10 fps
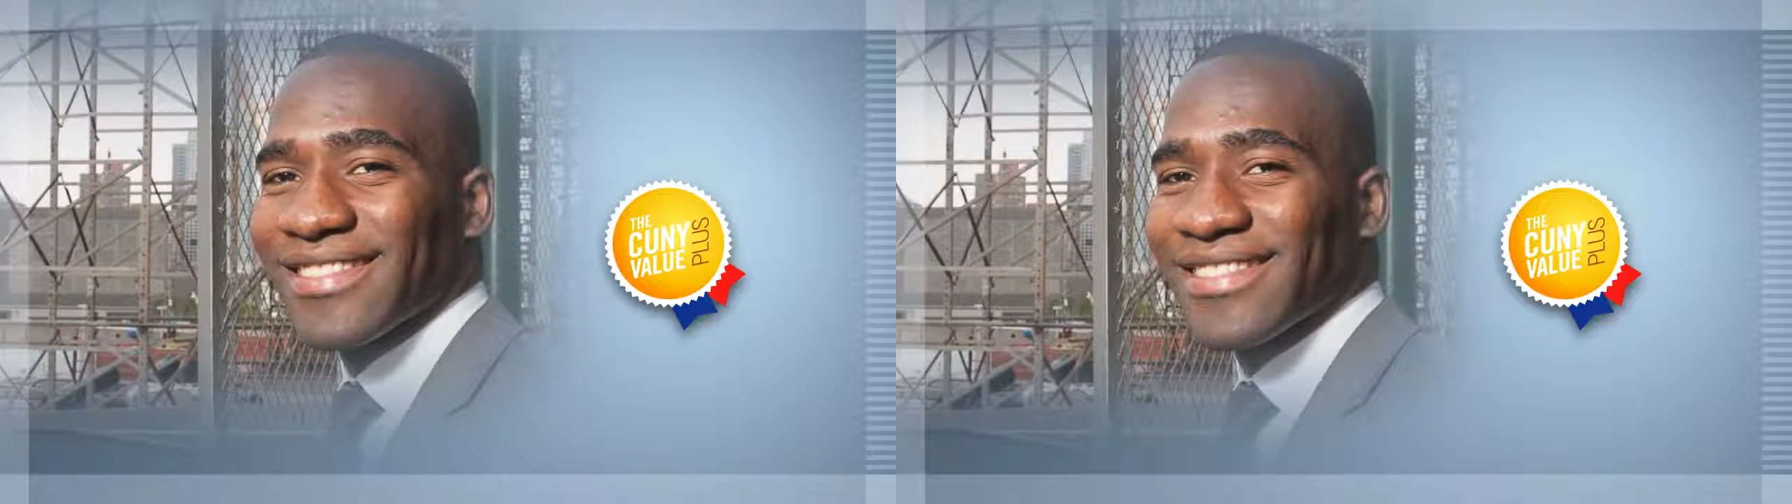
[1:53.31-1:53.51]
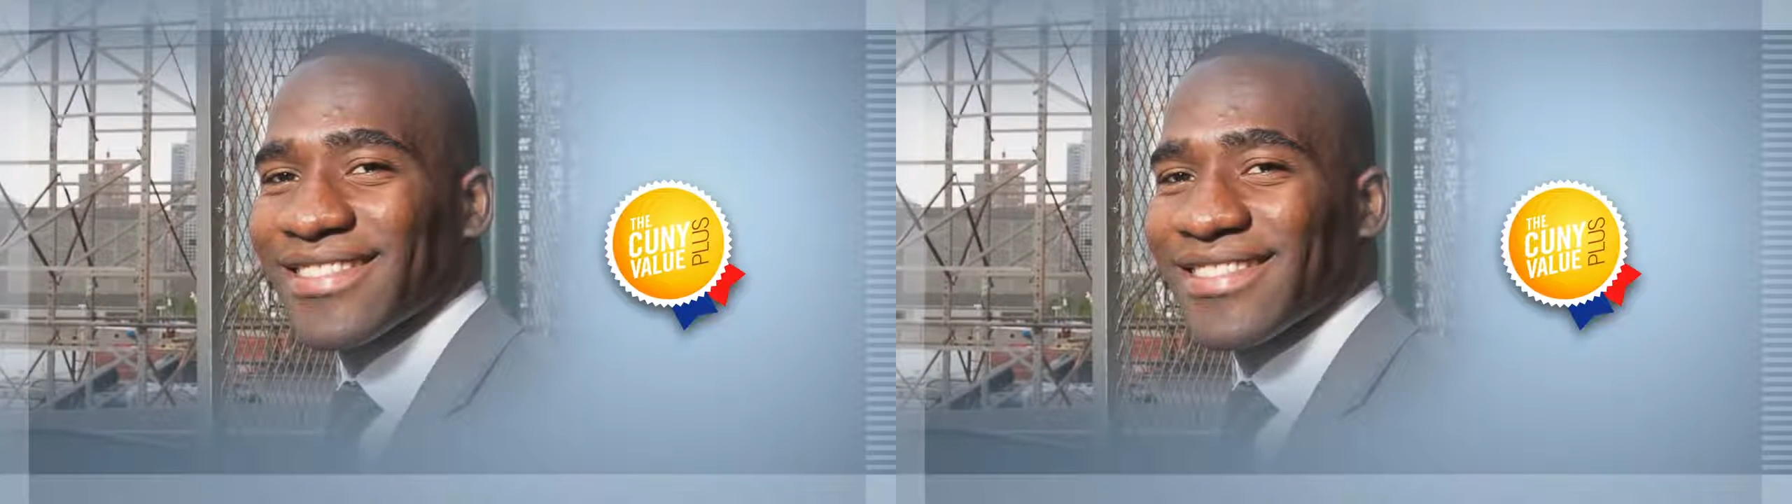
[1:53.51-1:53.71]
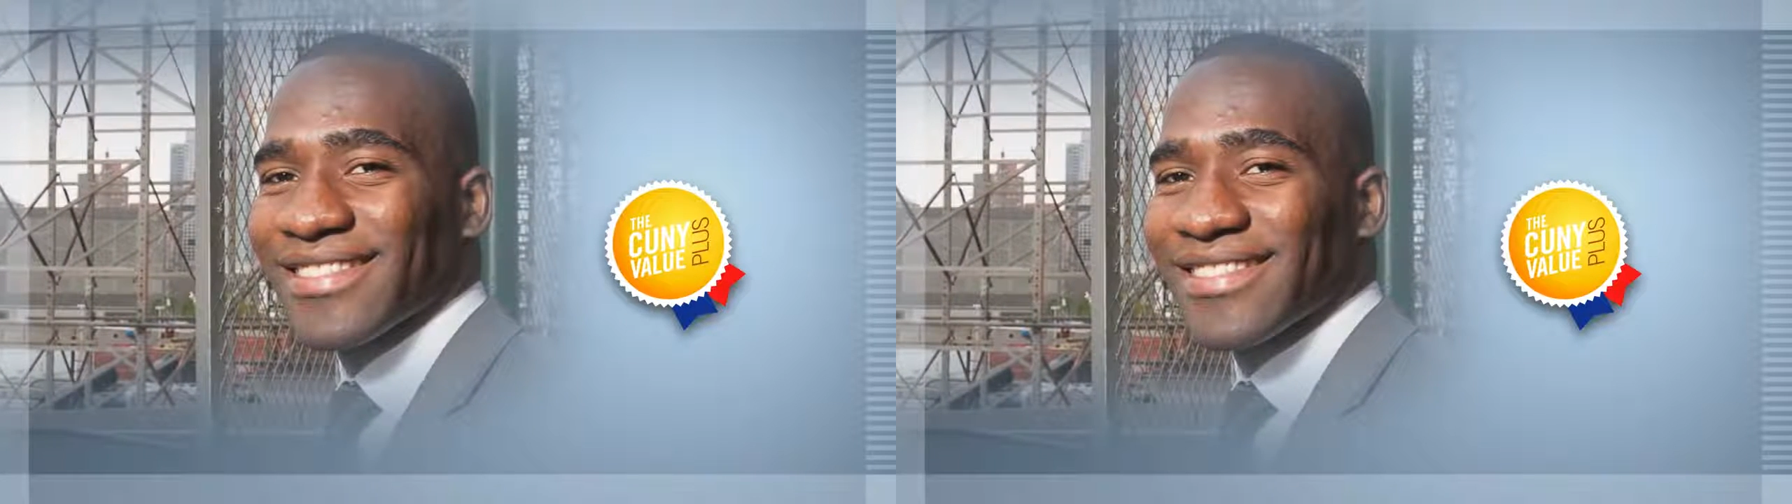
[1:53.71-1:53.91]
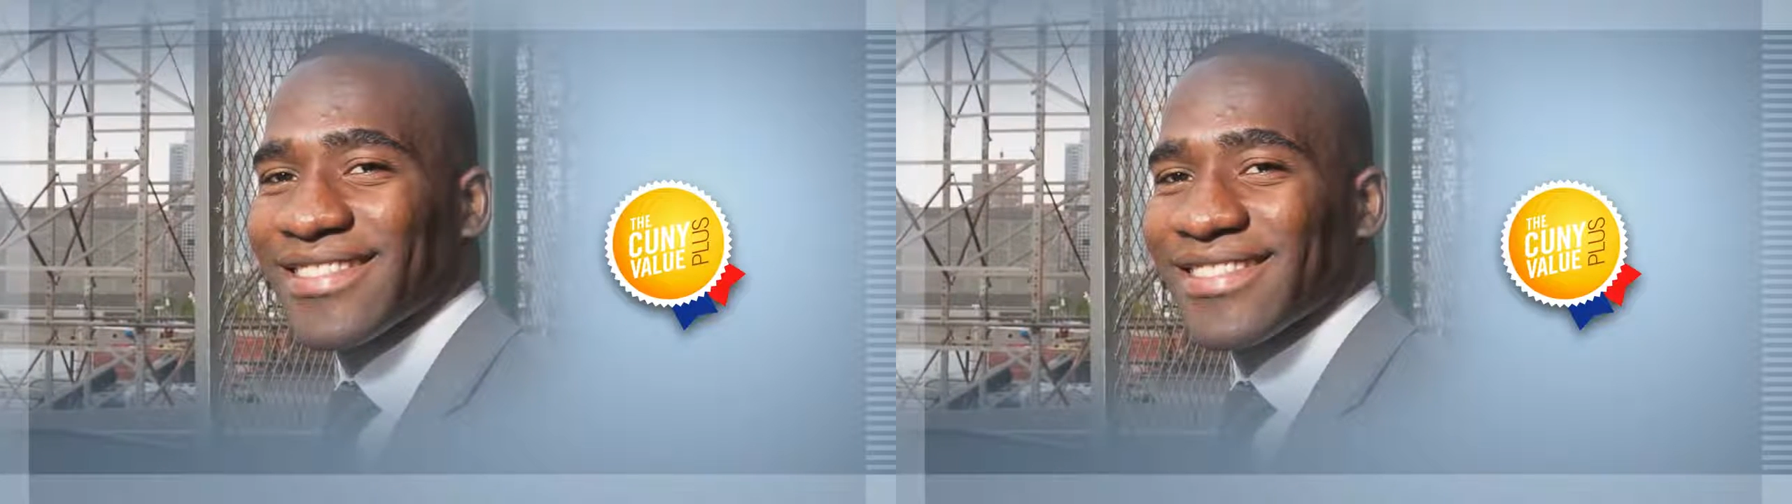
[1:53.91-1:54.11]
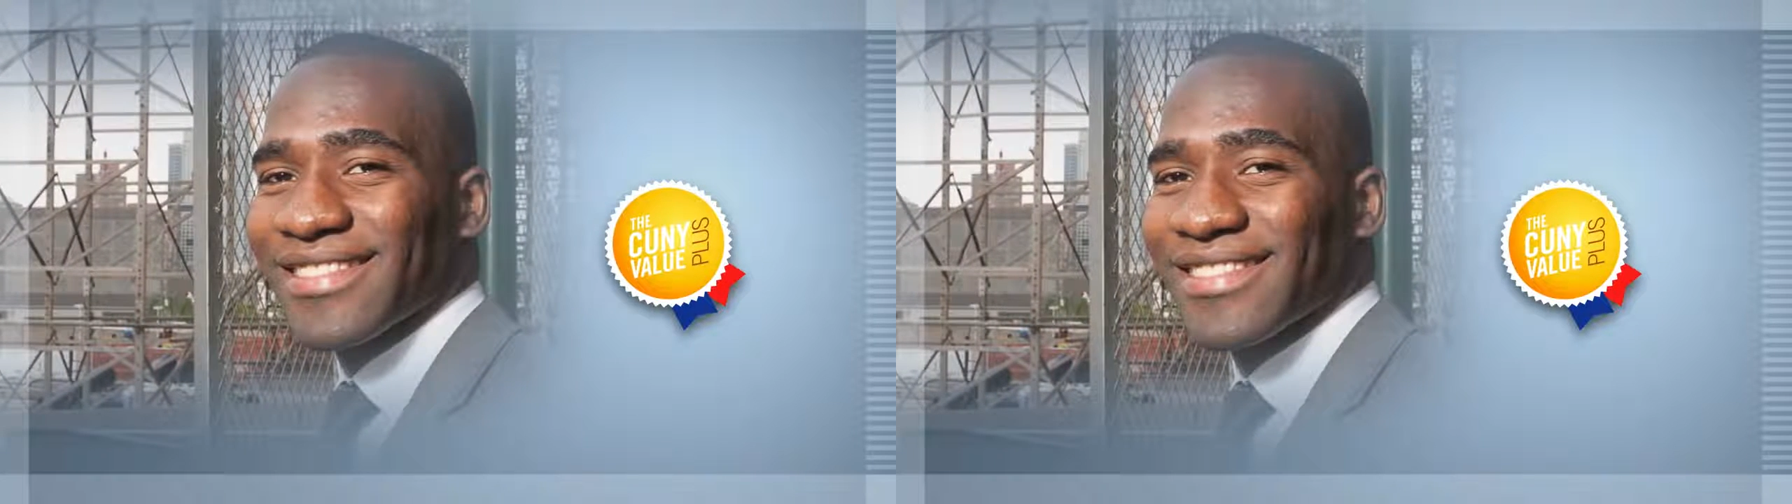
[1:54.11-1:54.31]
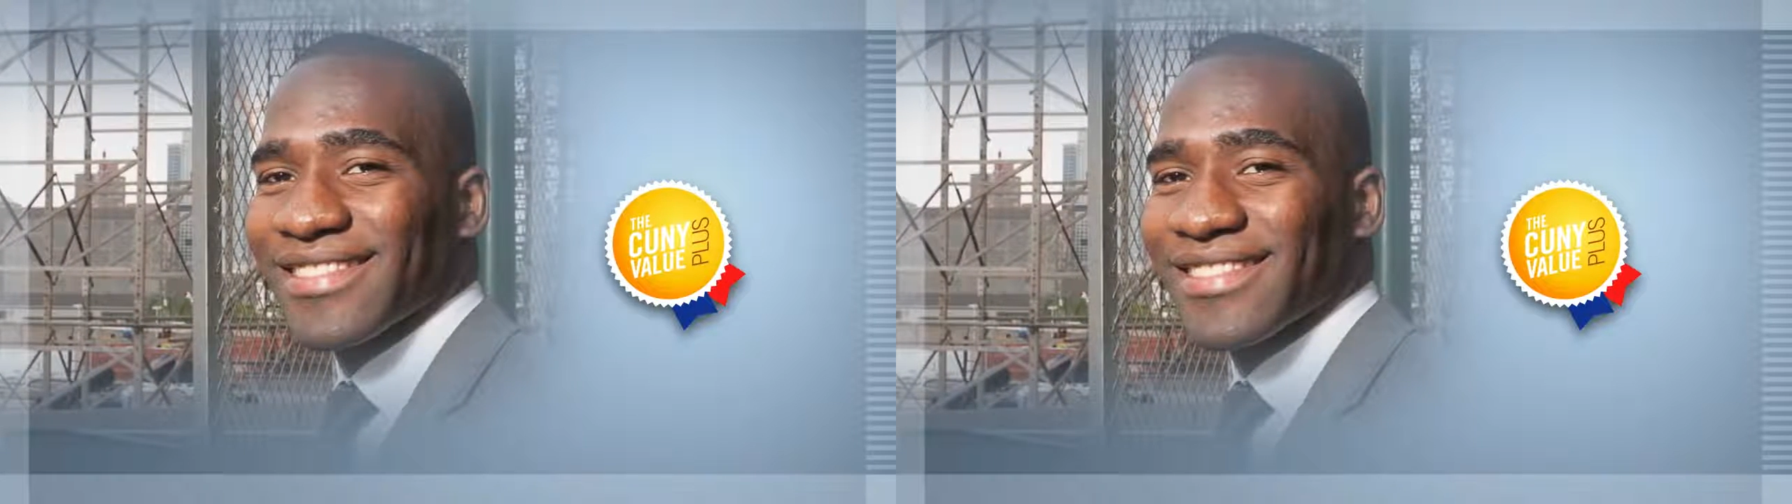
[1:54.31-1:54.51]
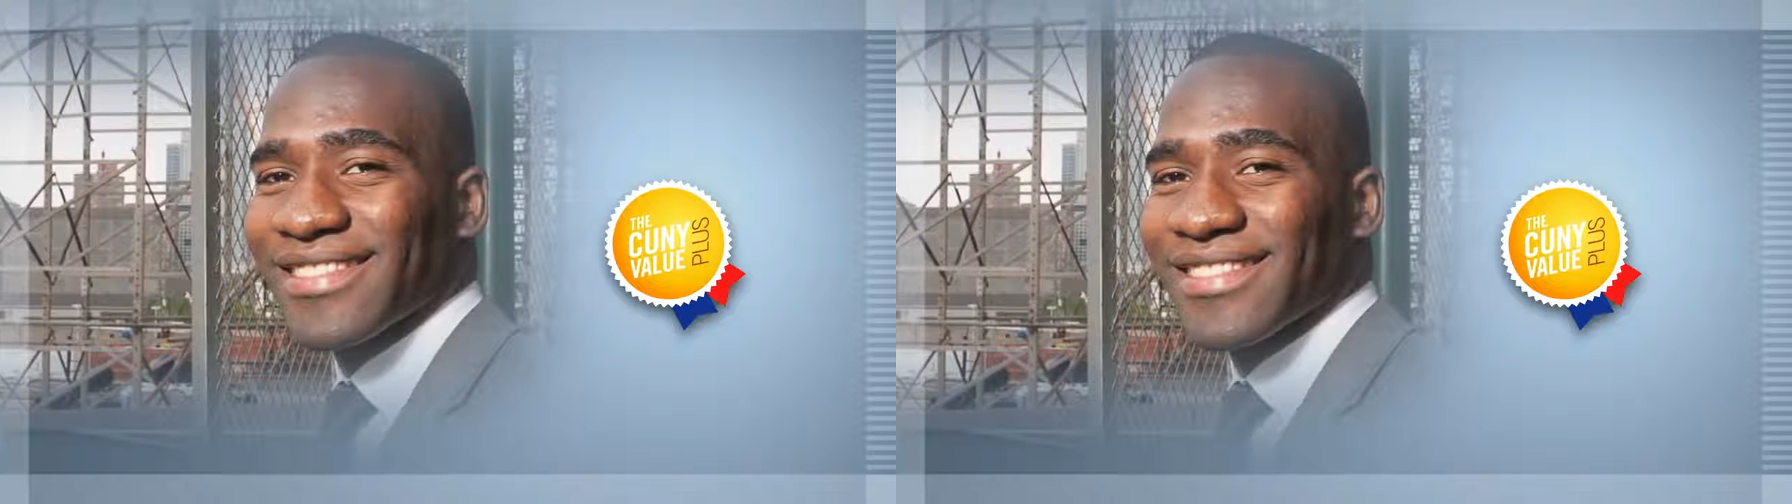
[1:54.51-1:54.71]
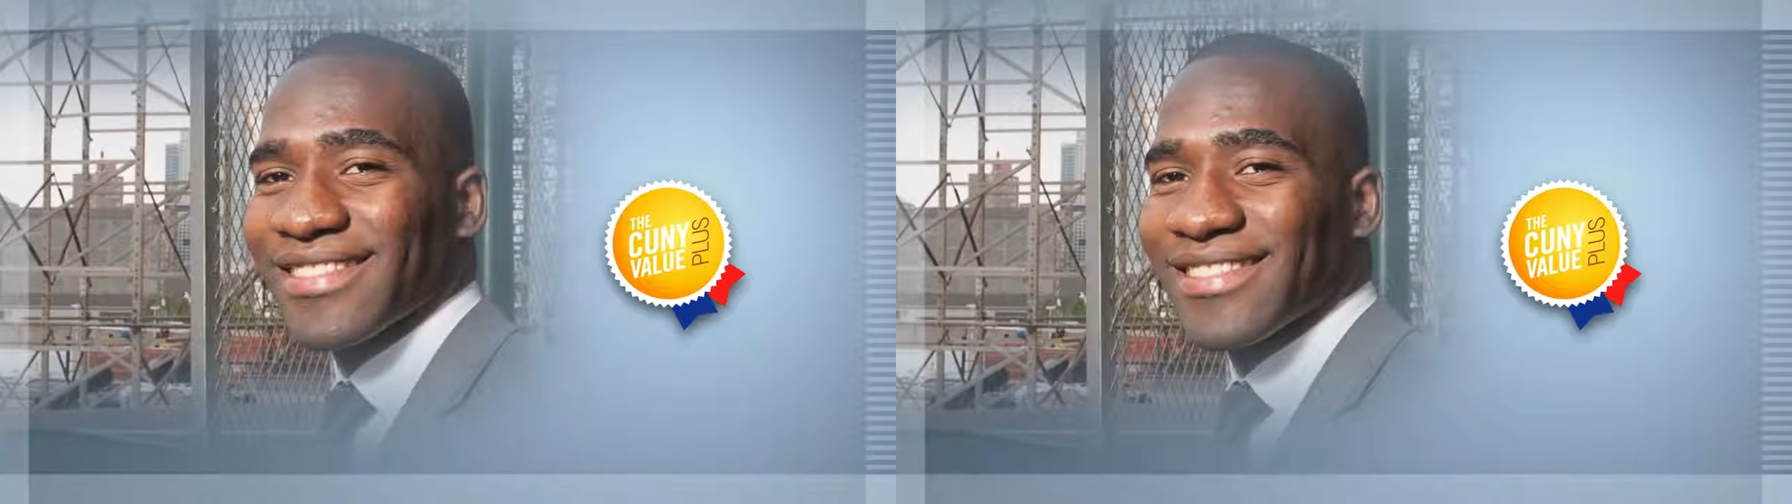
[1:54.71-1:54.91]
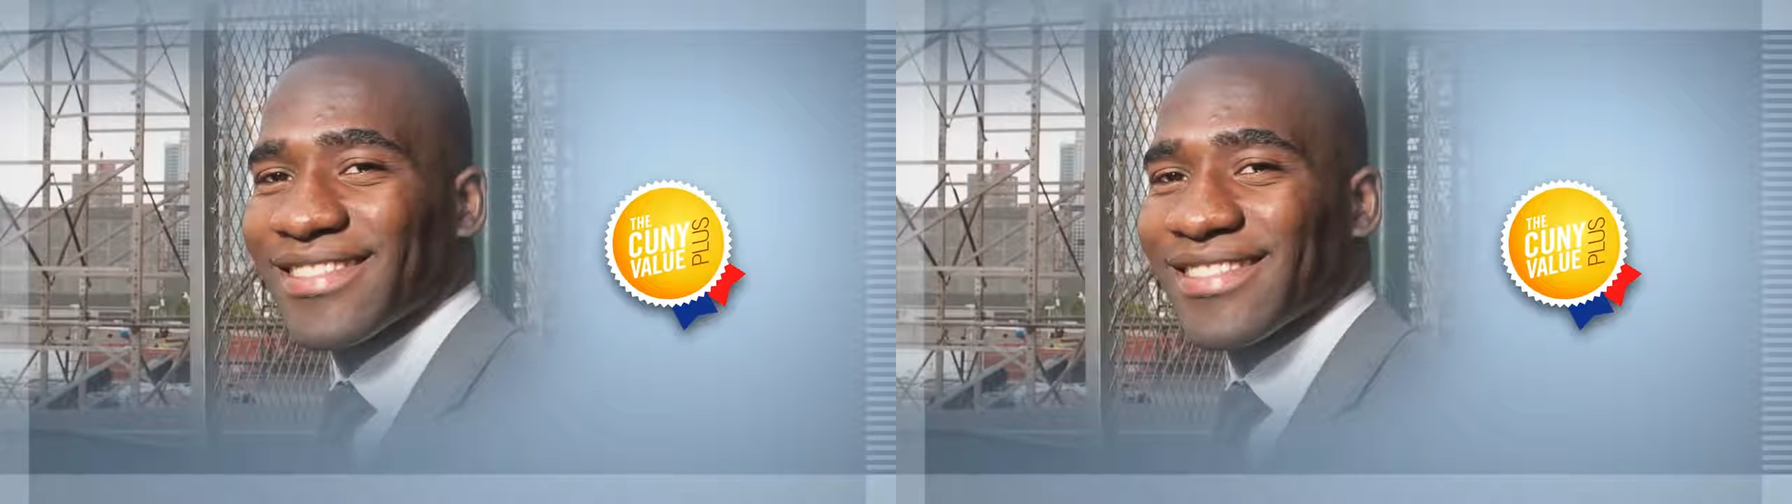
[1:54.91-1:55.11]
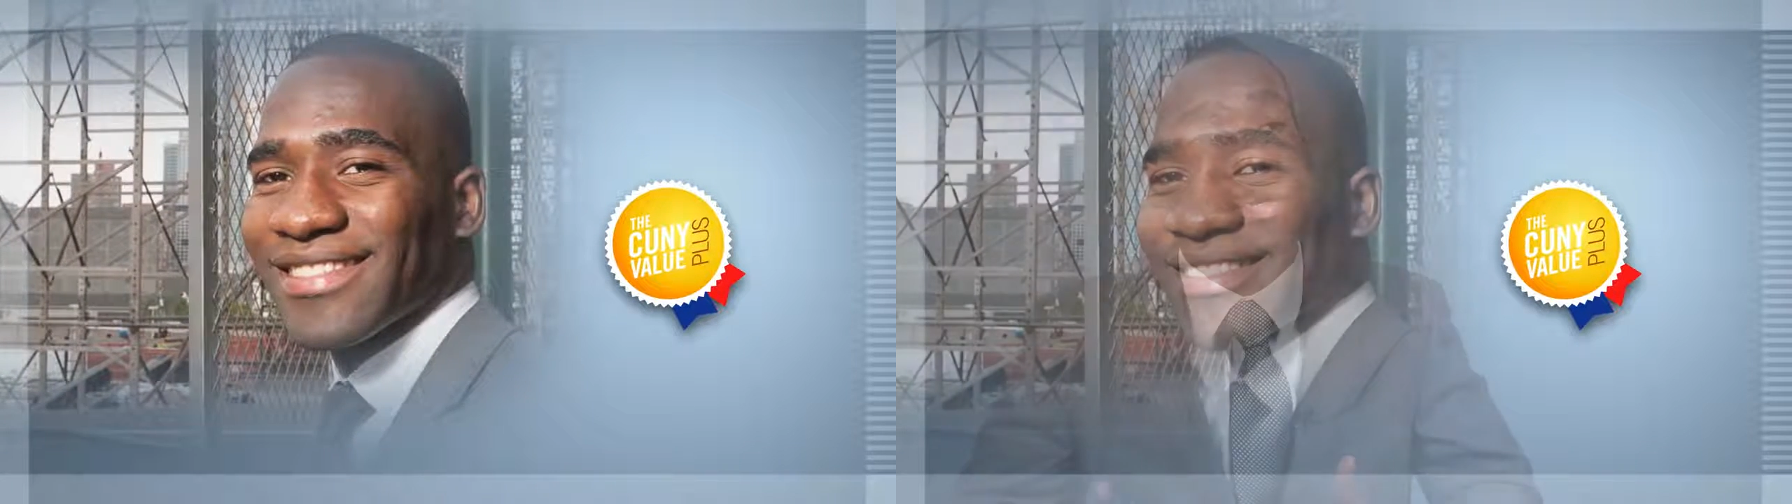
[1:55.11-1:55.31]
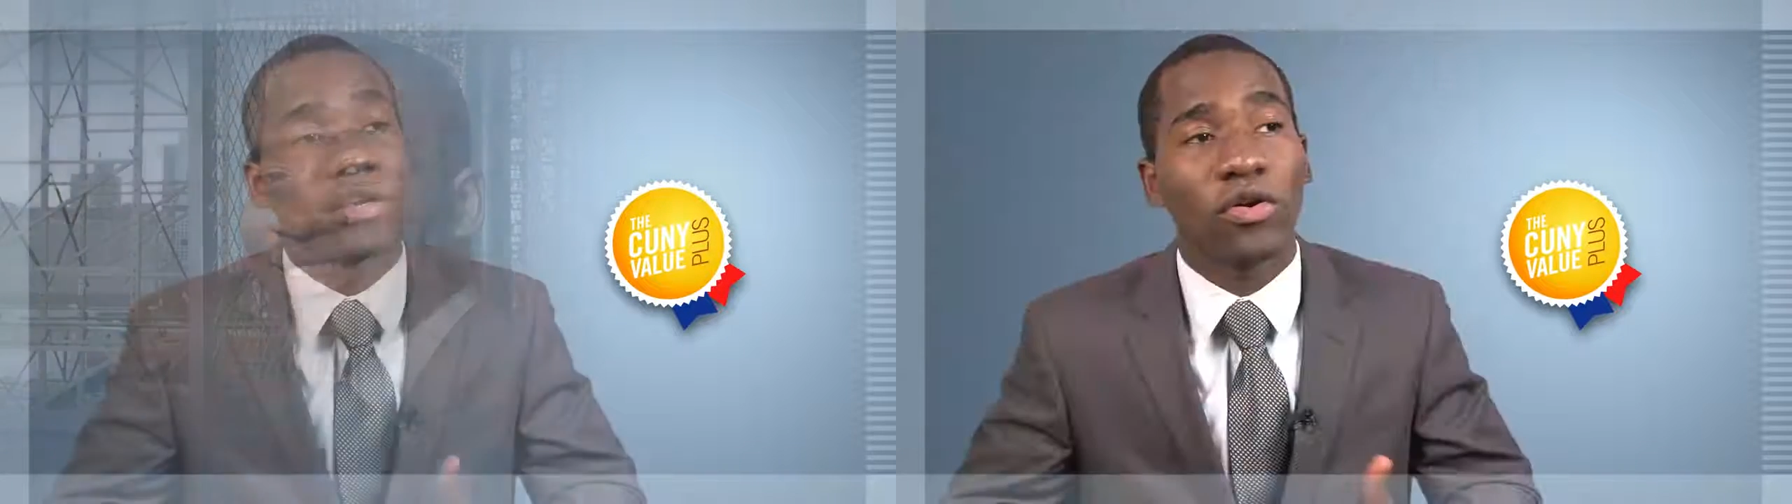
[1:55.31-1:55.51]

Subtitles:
building, being able to add,